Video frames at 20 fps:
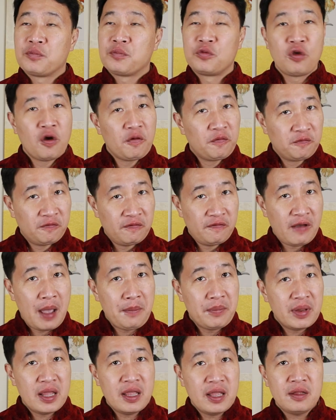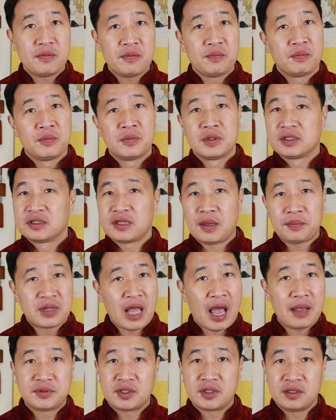Your family
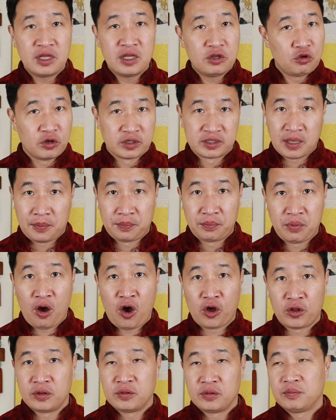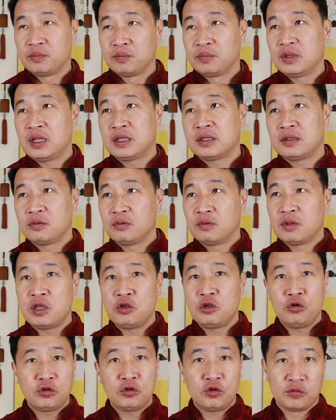sometimes need your support,
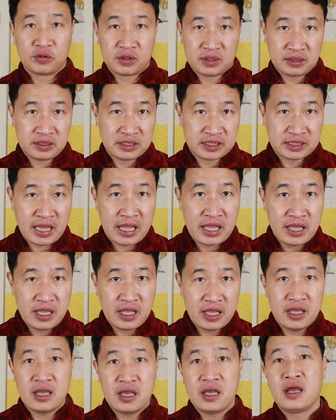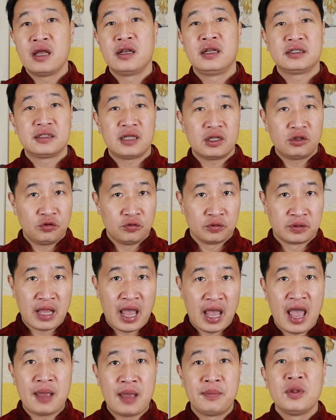need you to stay here, listen to
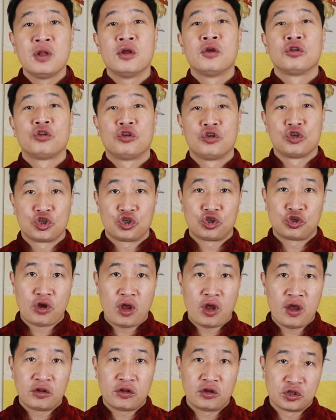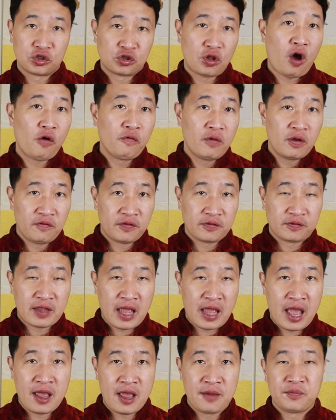them, to share the story with
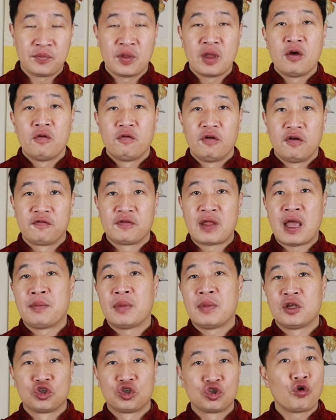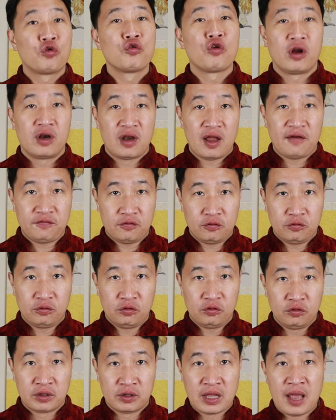them, and show your love
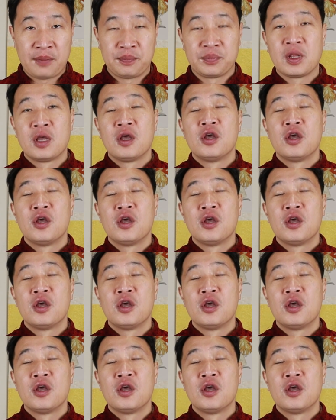to them.